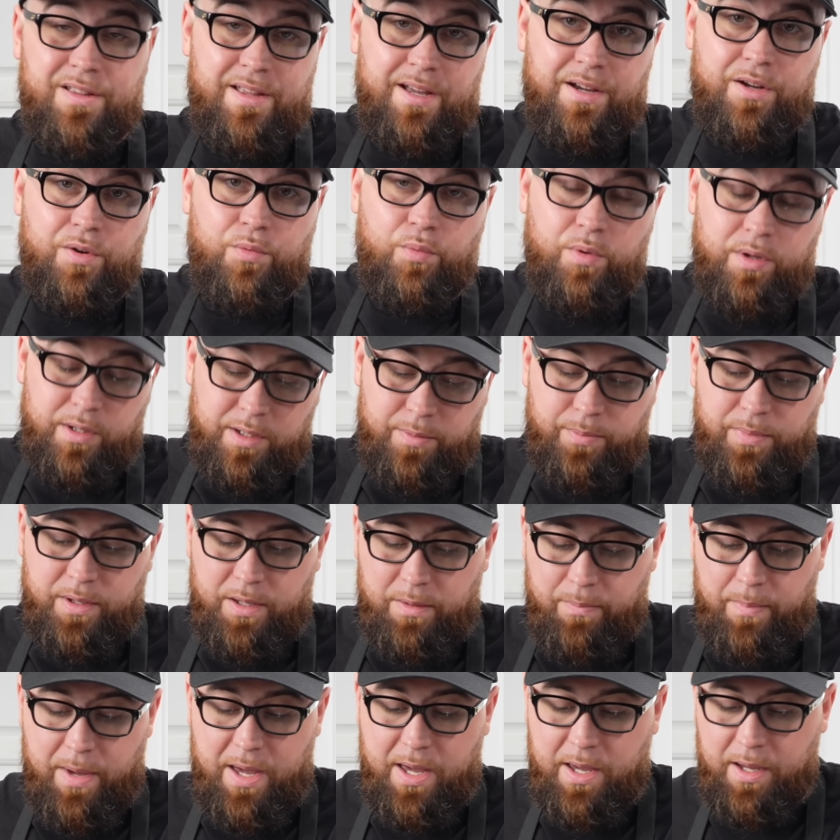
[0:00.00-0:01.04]
that could really be a
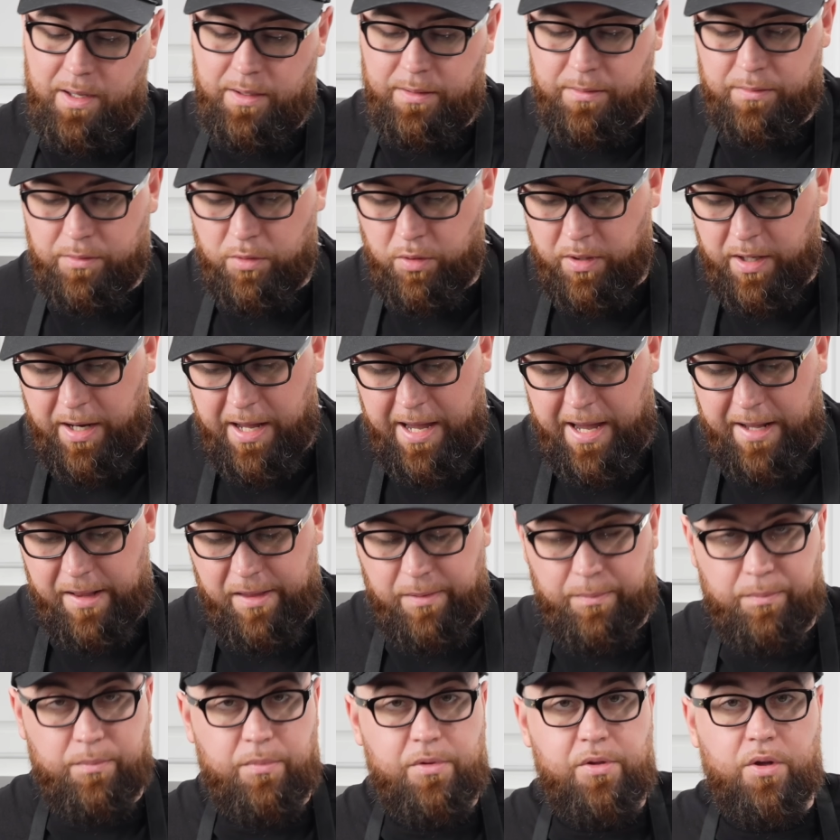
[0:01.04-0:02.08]
main. You could add
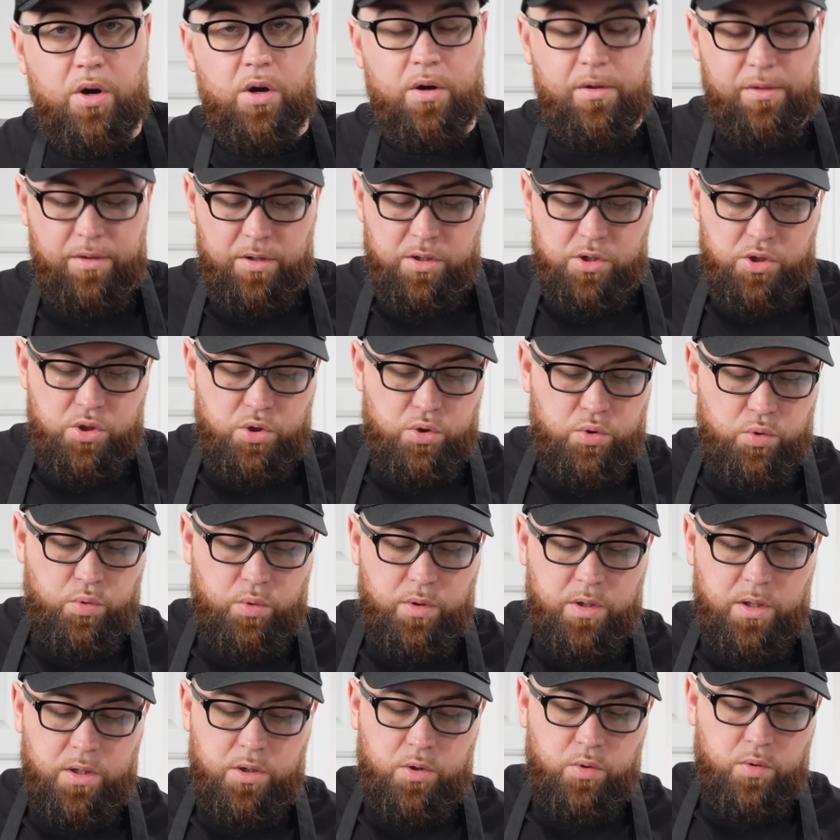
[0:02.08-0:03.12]
some sausage to
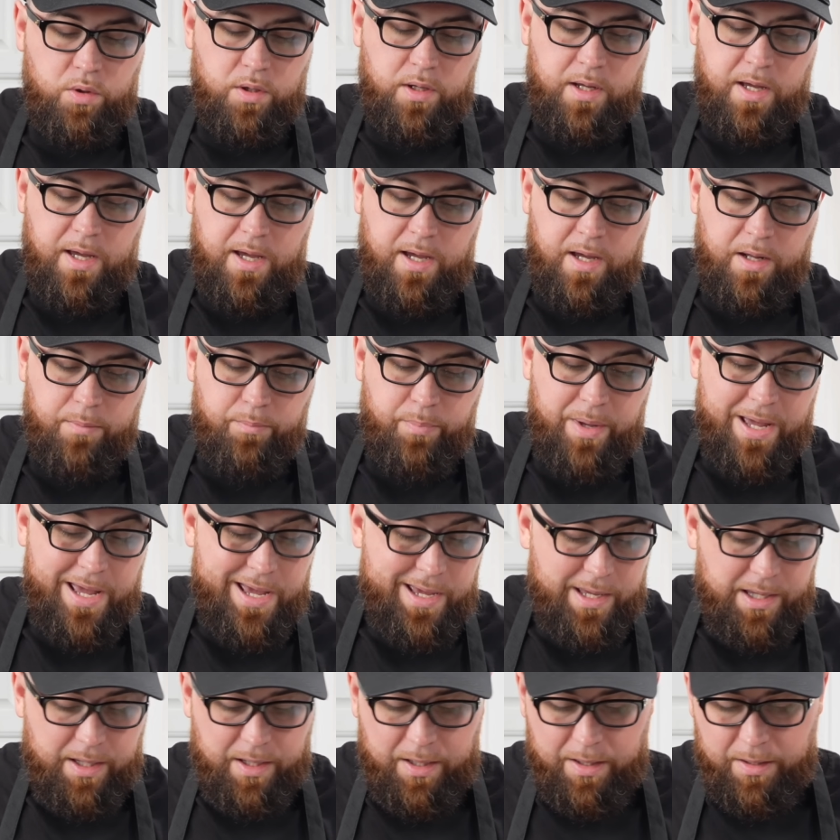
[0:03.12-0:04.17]
it, you could add
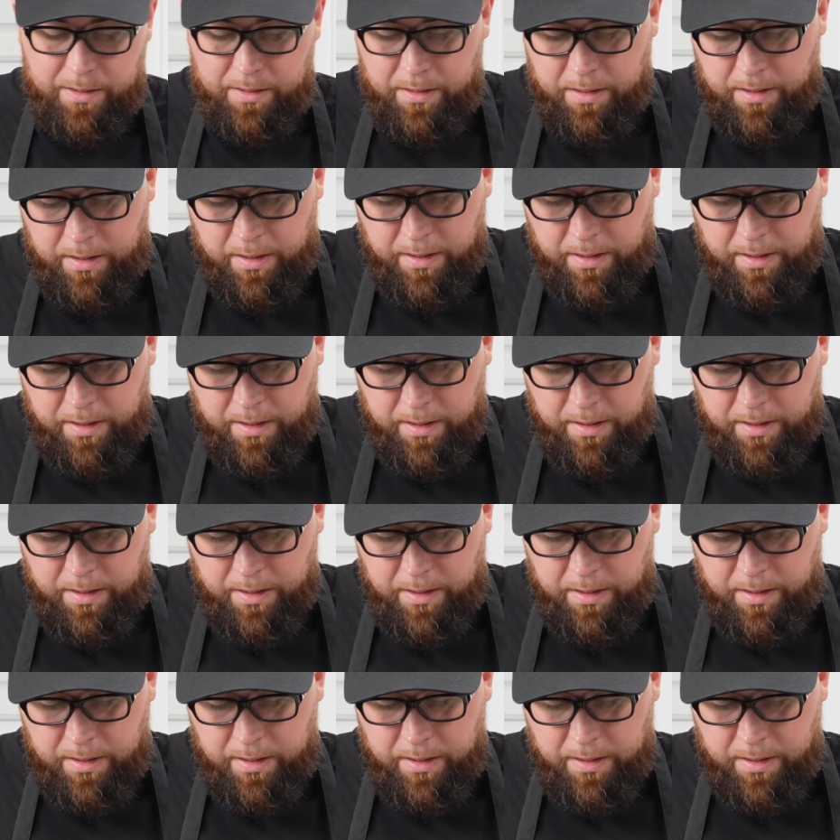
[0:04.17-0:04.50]
bacon,